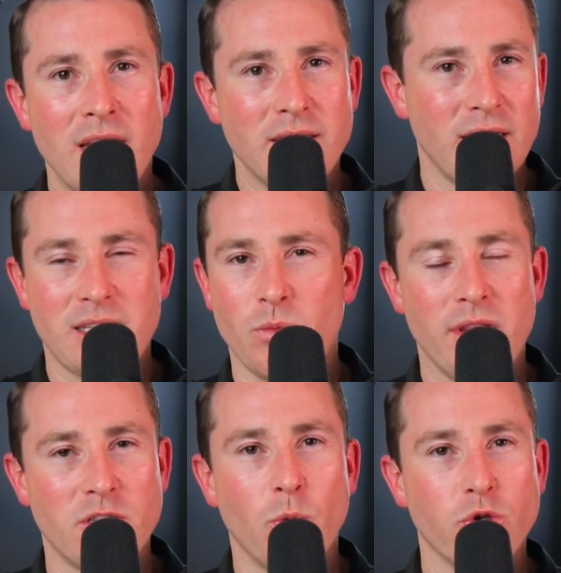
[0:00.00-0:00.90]
Is there somewhere
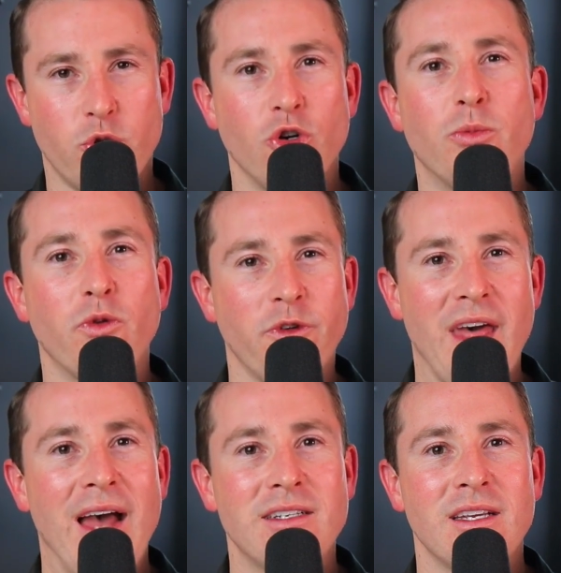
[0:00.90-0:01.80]
that's more suitable for
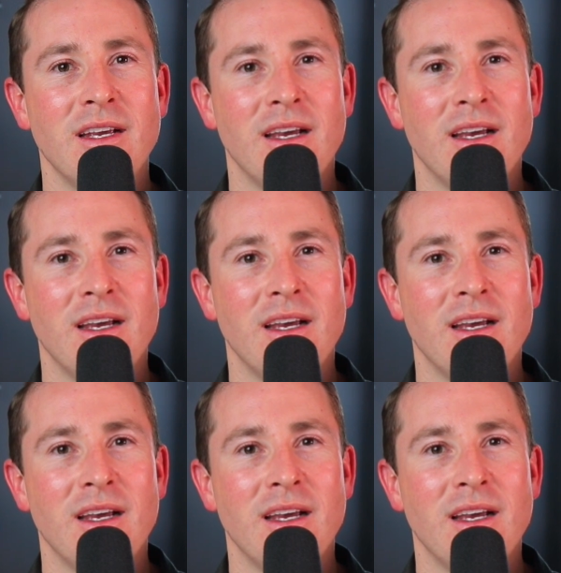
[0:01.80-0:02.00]
that?